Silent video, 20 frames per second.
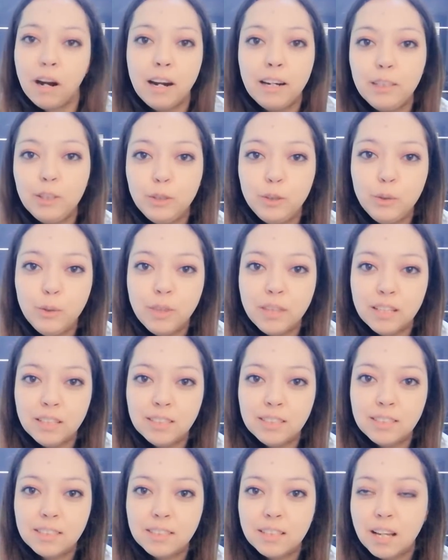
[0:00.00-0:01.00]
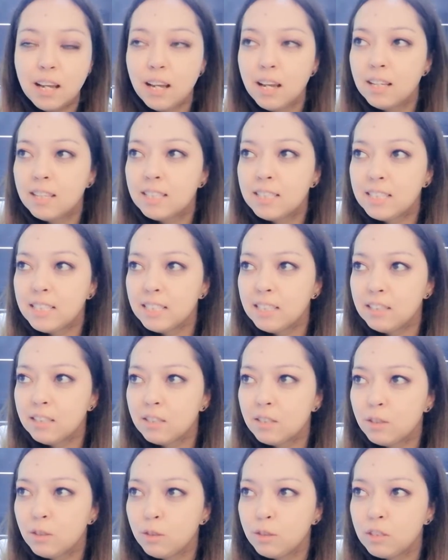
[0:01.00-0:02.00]
do this since
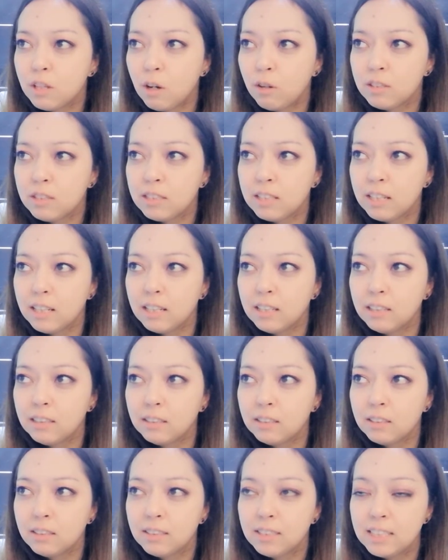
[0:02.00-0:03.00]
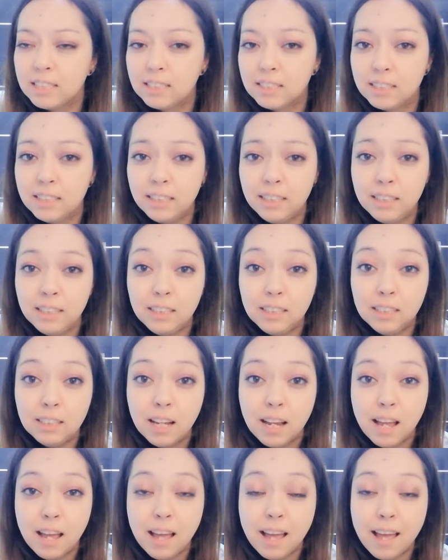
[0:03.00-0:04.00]
2016,
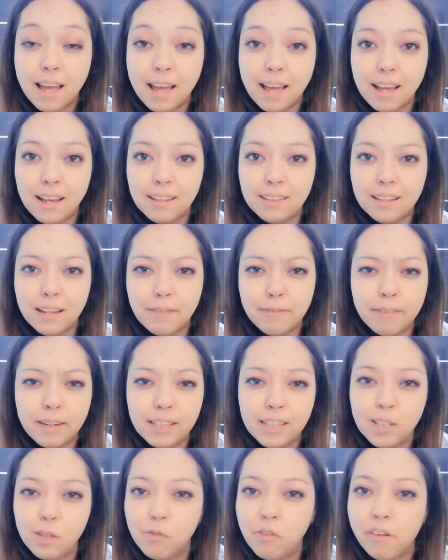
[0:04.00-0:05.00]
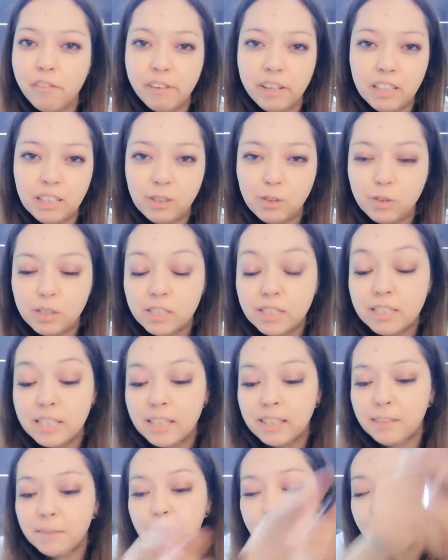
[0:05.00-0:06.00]
and I find it very
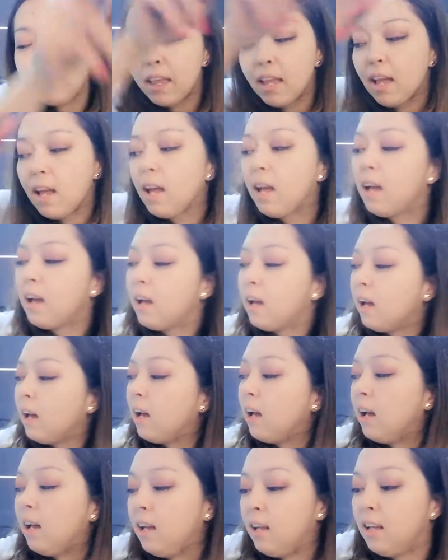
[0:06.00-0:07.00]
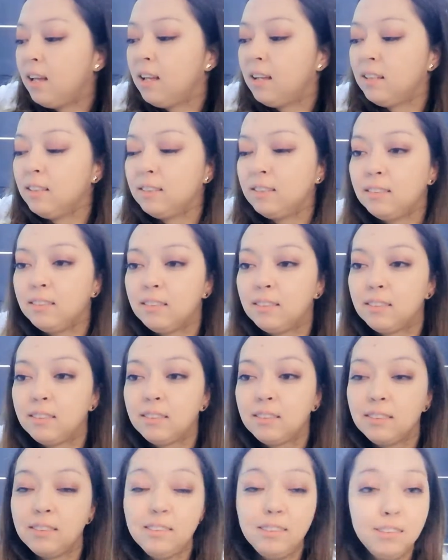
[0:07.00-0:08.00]
interesting. And
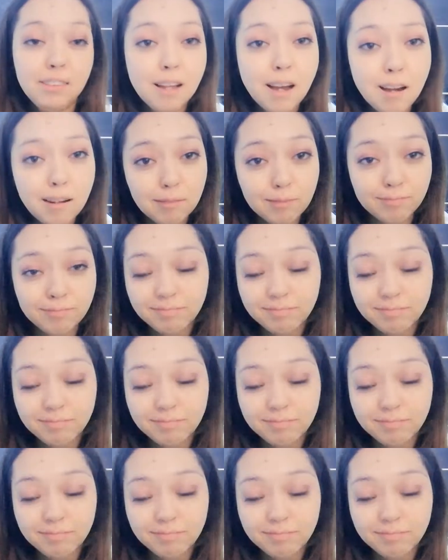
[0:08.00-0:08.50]
yeah,